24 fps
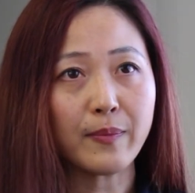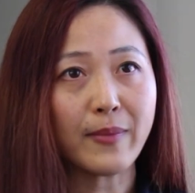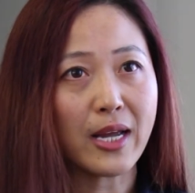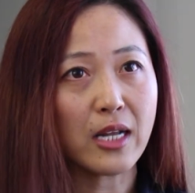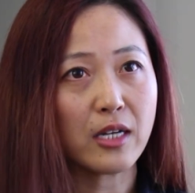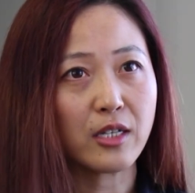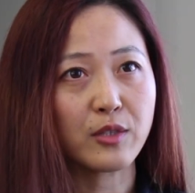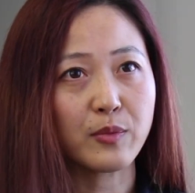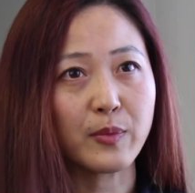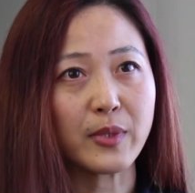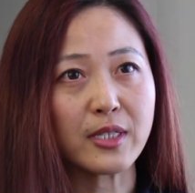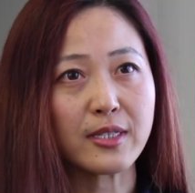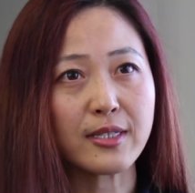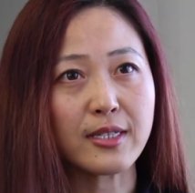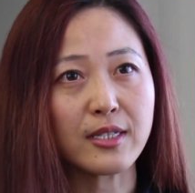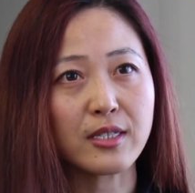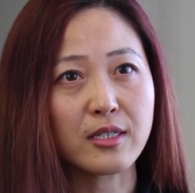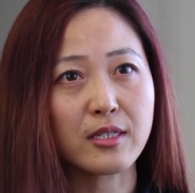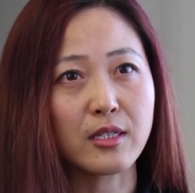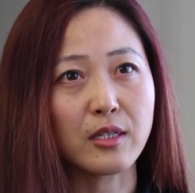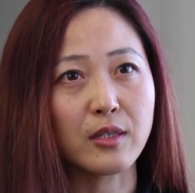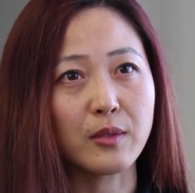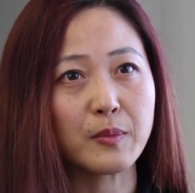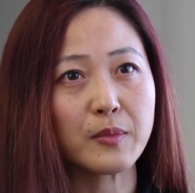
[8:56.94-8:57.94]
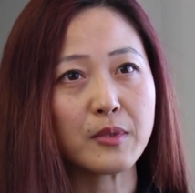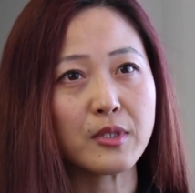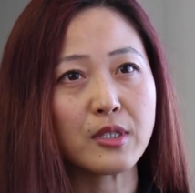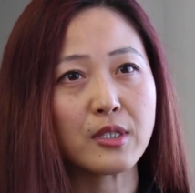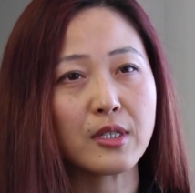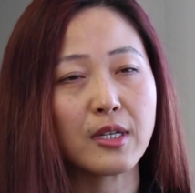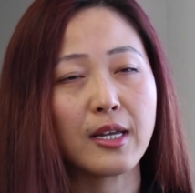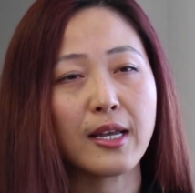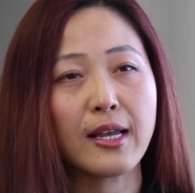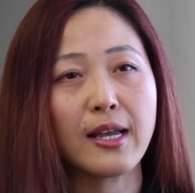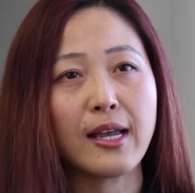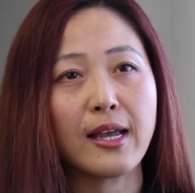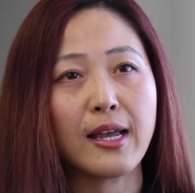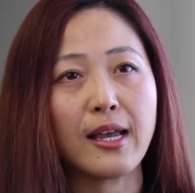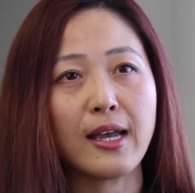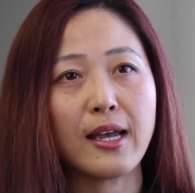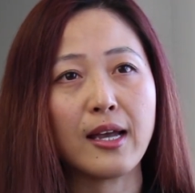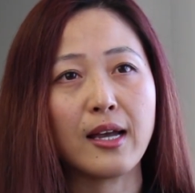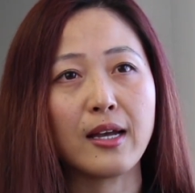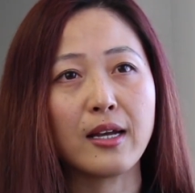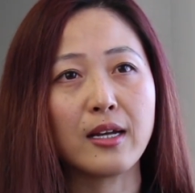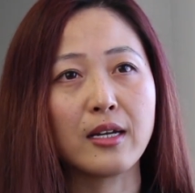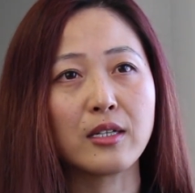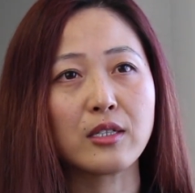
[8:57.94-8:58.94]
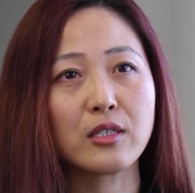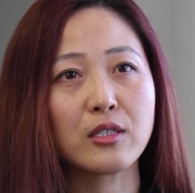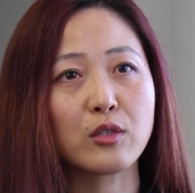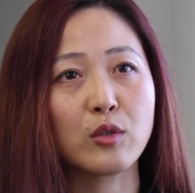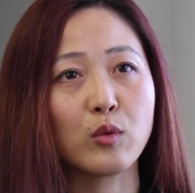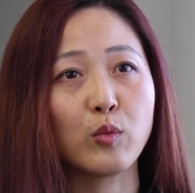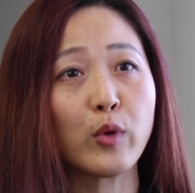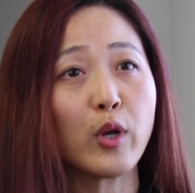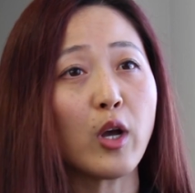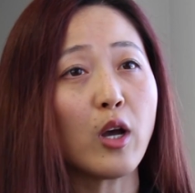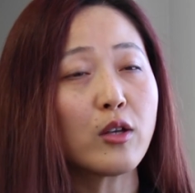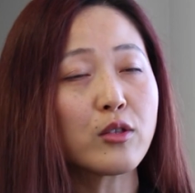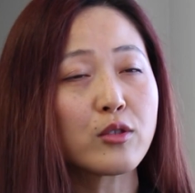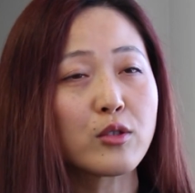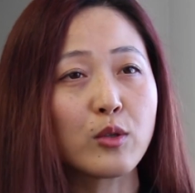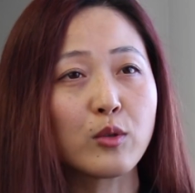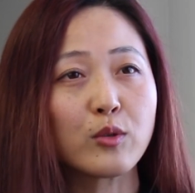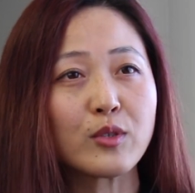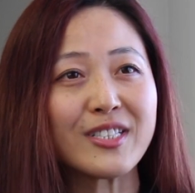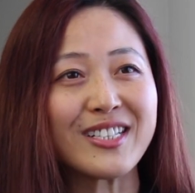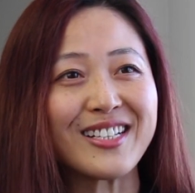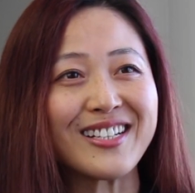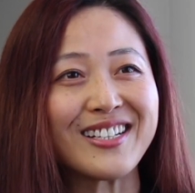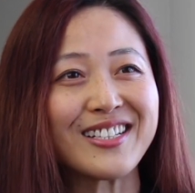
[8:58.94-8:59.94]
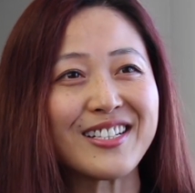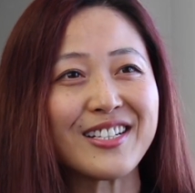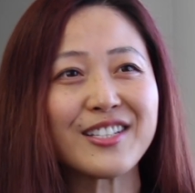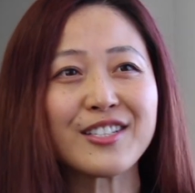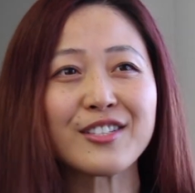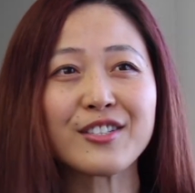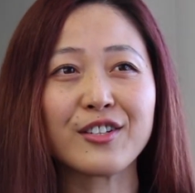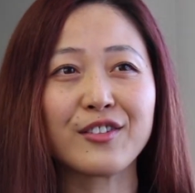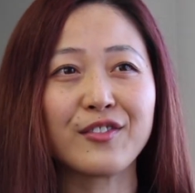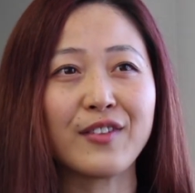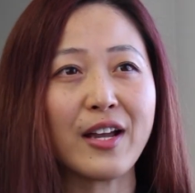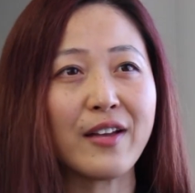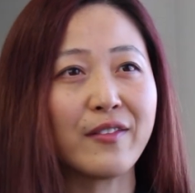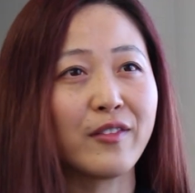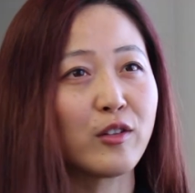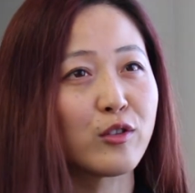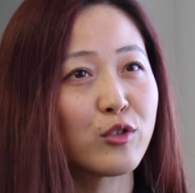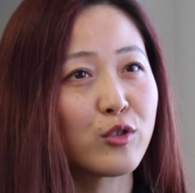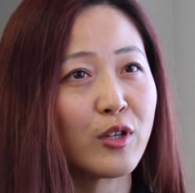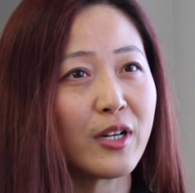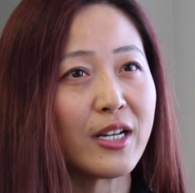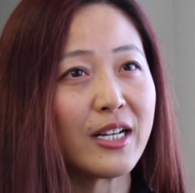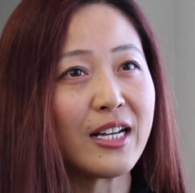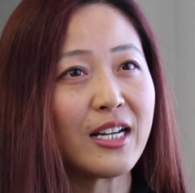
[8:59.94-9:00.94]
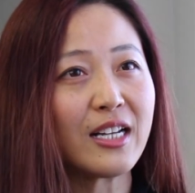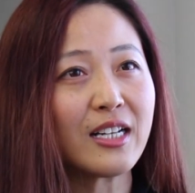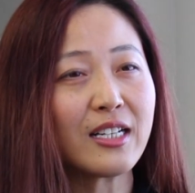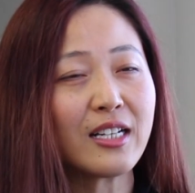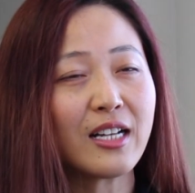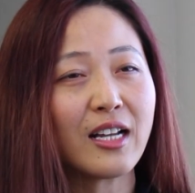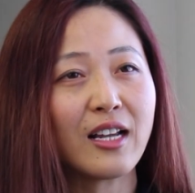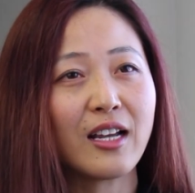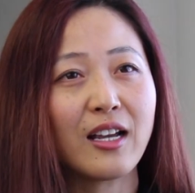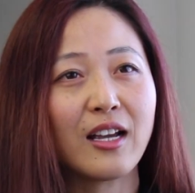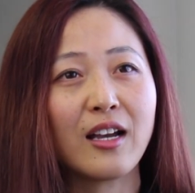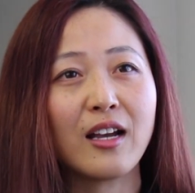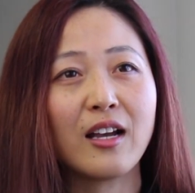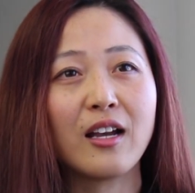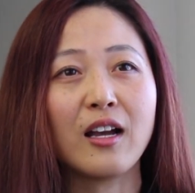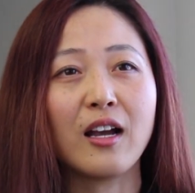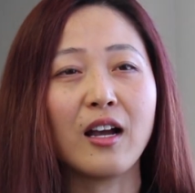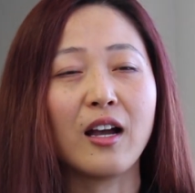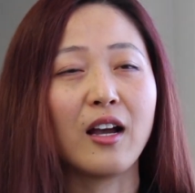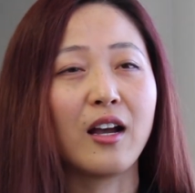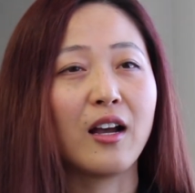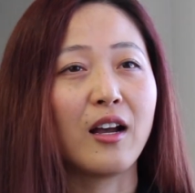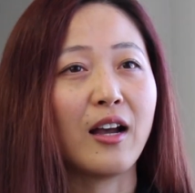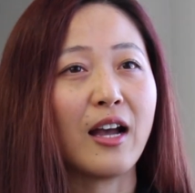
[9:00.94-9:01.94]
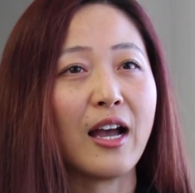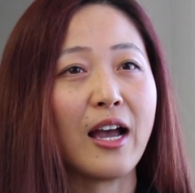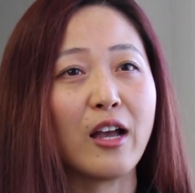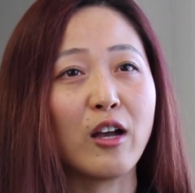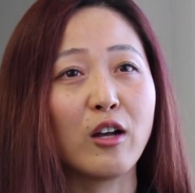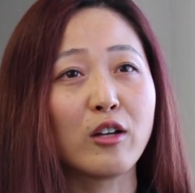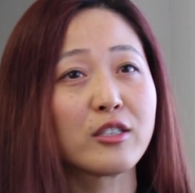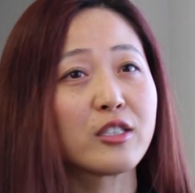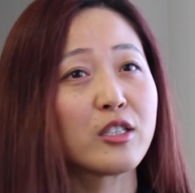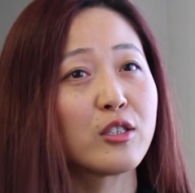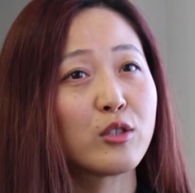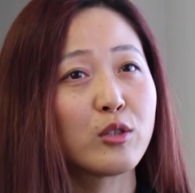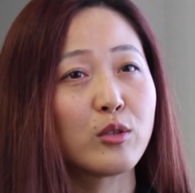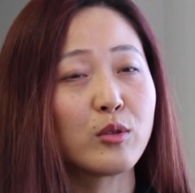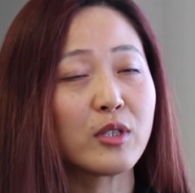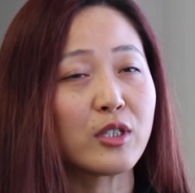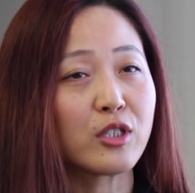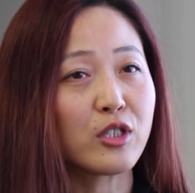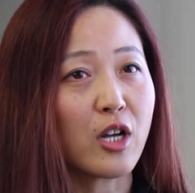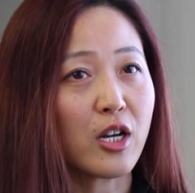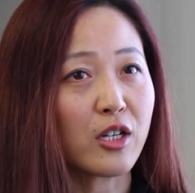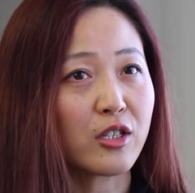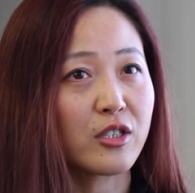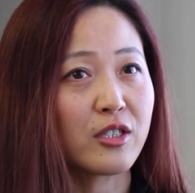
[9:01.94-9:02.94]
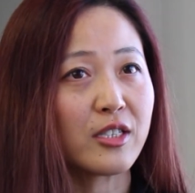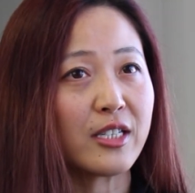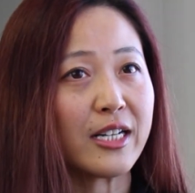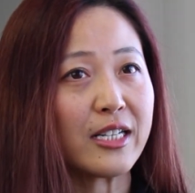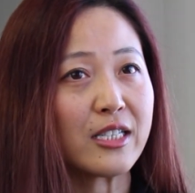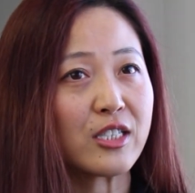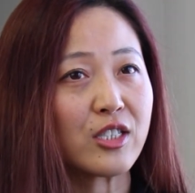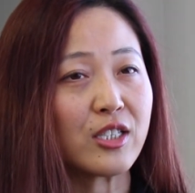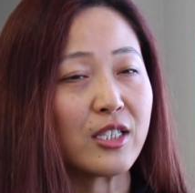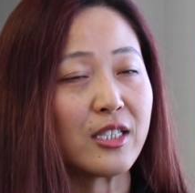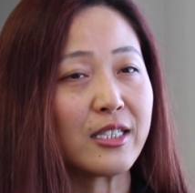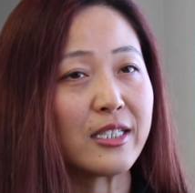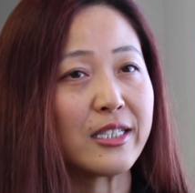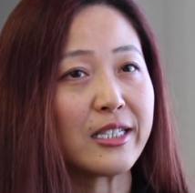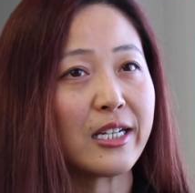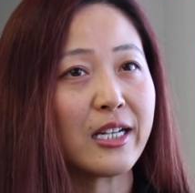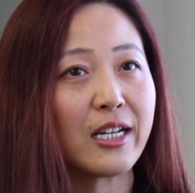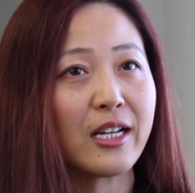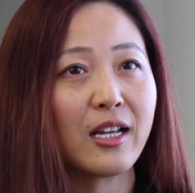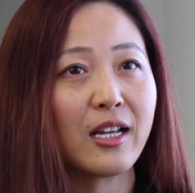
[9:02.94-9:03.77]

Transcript: management systems. And we also did survival training, high altitude indoctrination,